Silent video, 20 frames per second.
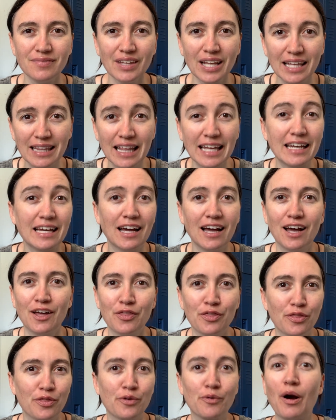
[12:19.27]
like a
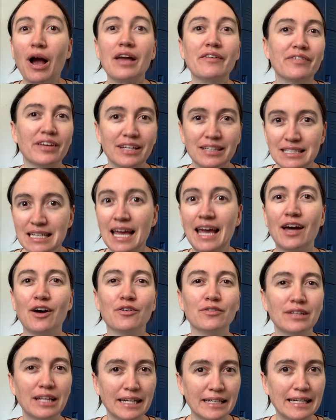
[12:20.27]
thriving
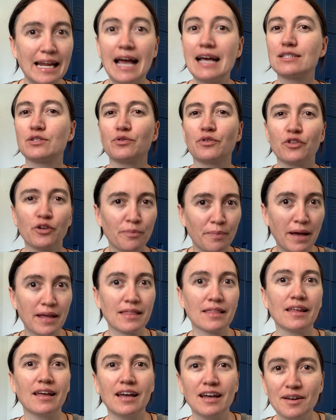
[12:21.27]
town like Nazareth or
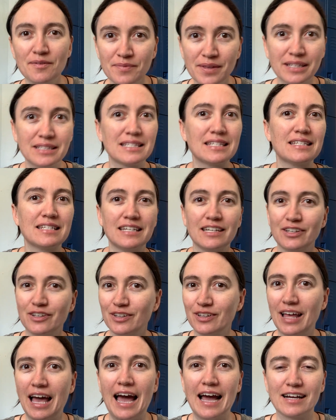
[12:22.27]
Bethlehem that's
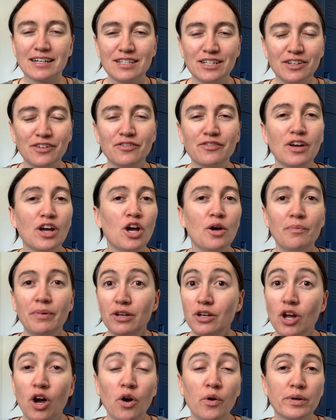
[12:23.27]
still active, but
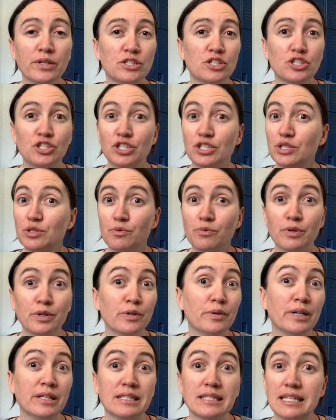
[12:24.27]
no, it's just
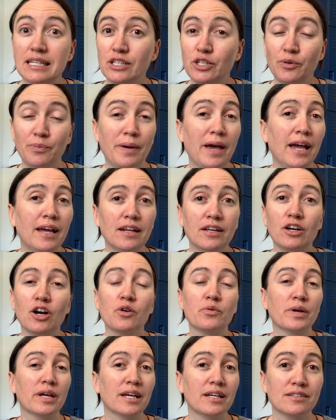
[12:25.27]
ruins. Like, you pay to
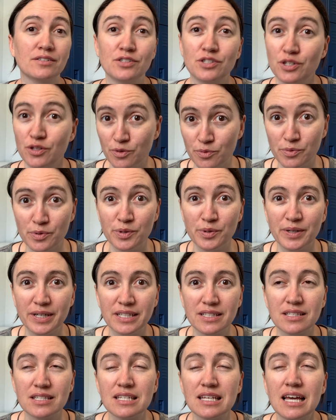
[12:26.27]
go into the
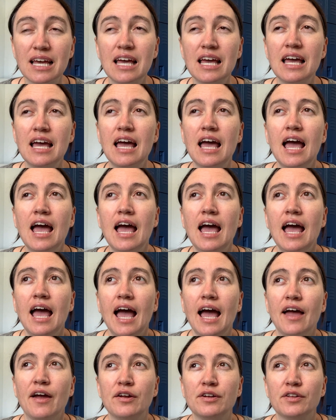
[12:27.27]
ruins.
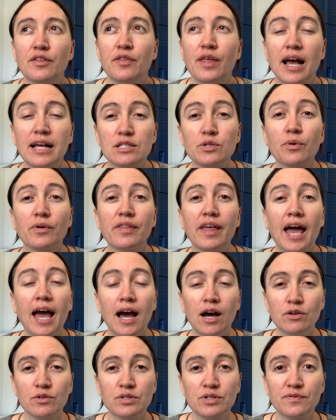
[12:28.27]
And that's where the
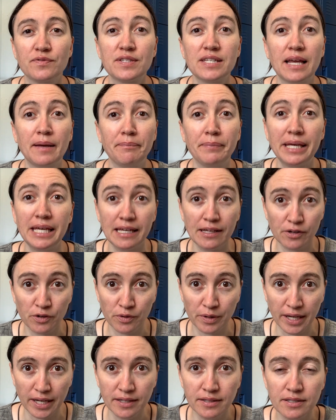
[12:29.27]
house of St.
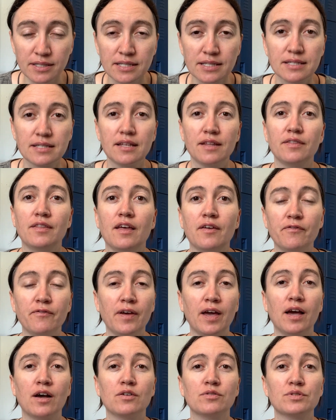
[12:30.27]
Peter is. They
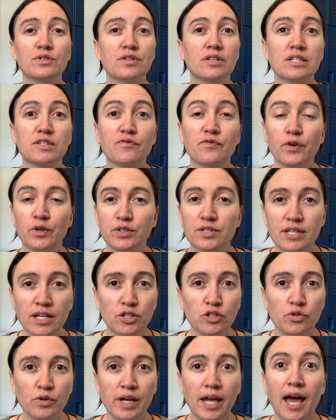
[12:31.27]
found this first
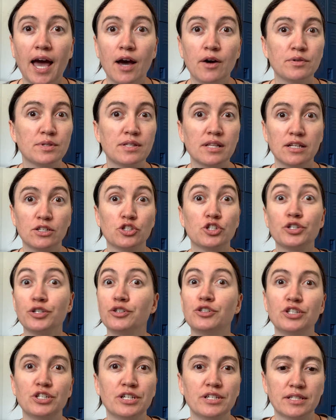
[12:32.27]
century house that
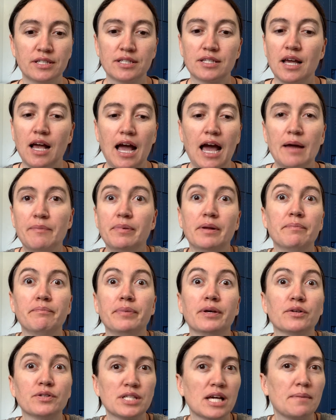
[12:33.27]
churches had been
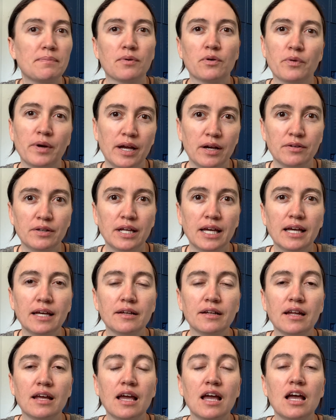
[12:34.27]
built up around
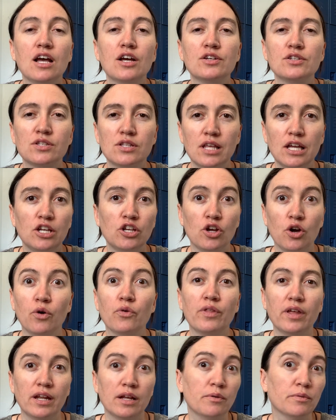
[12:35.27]
it. So they know
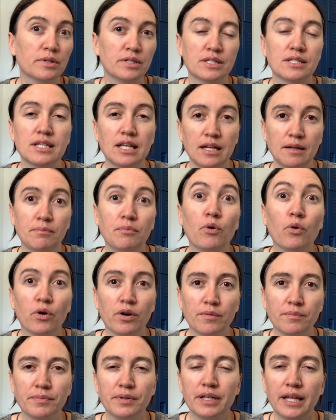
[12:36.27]
that it was an
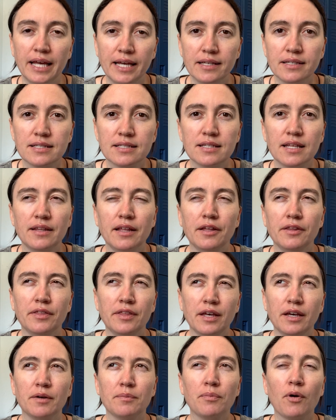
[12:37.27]
important place. And they
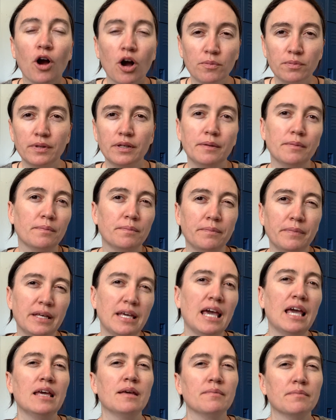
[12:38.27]
think it probably
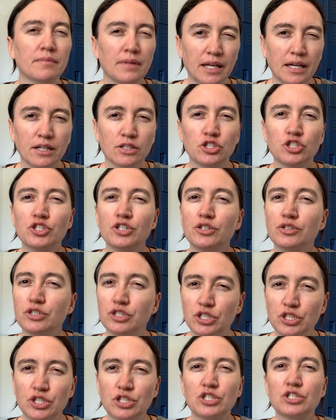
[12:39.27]
became like a
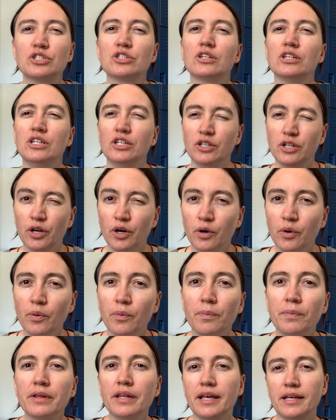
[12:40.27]
church,
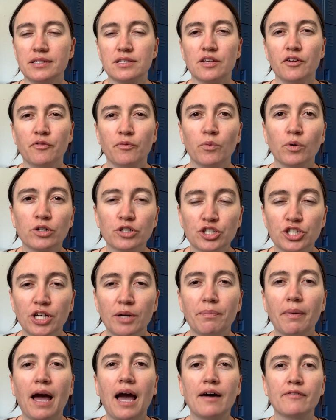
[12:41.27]
place of worship
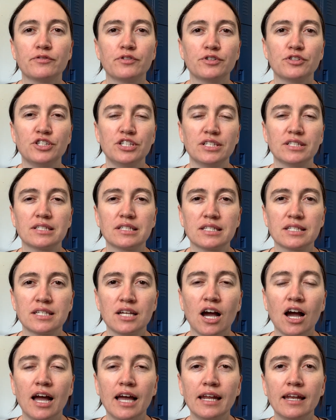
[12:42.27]
after Jesus
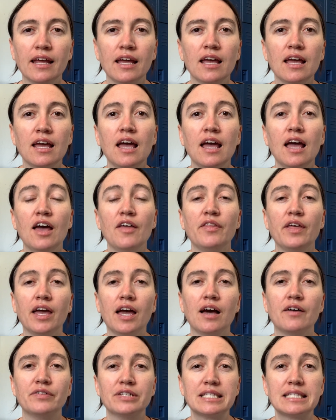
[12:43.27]
died. They
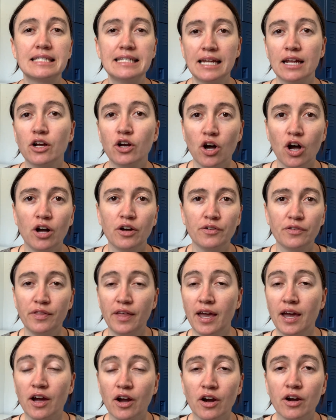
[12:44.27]
have a synagogue
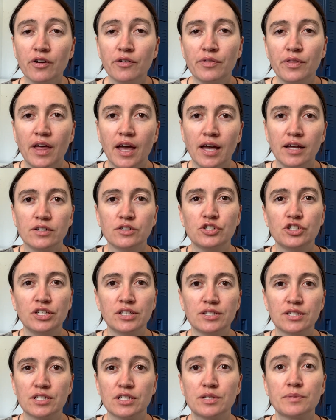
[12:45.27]
there that
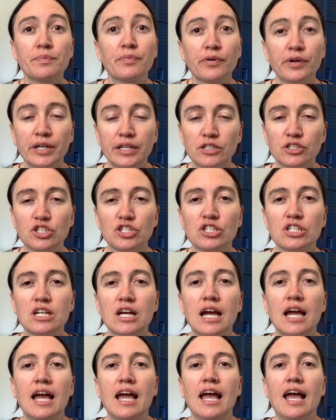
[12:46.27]
Jesus preached
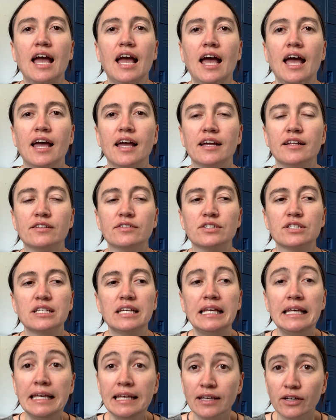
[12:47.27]
and
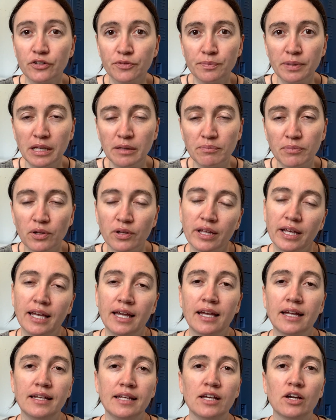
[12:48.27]
healed people
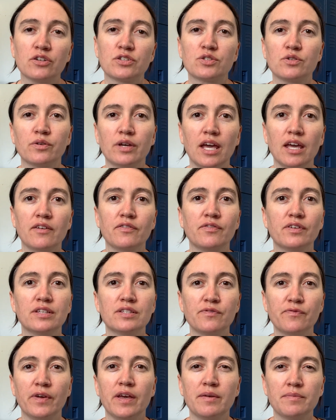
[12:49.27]
in. He also gave
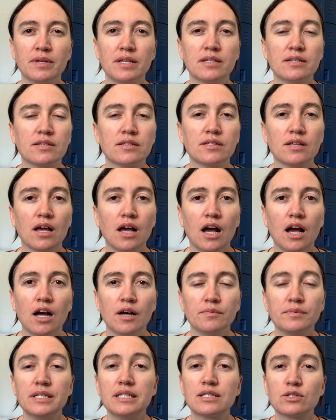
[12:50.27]
his famous
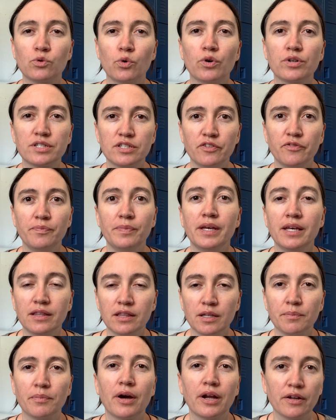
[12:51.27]
discourse of being
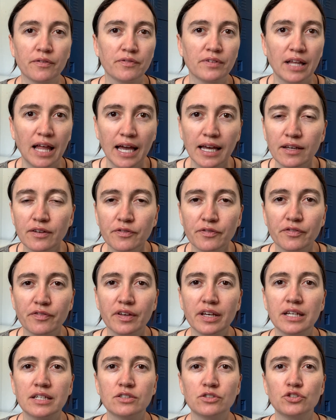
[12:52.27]
the bread of life
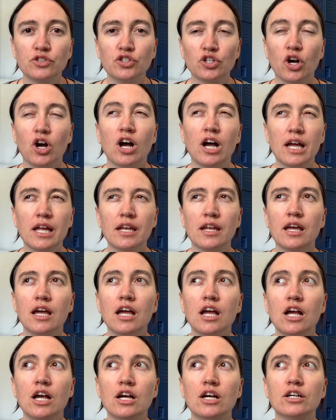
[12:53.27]
in John
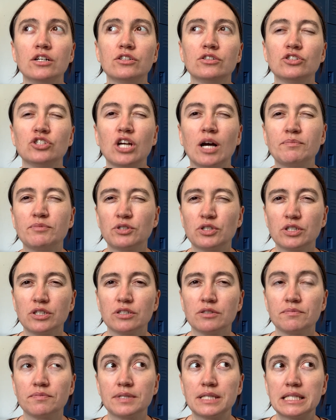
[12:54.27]

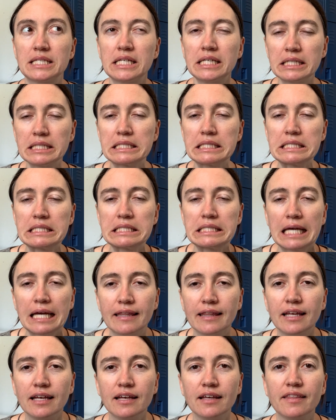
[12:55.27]
chapter 6, I
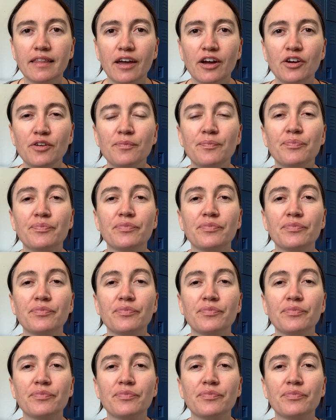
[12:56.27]
think, there.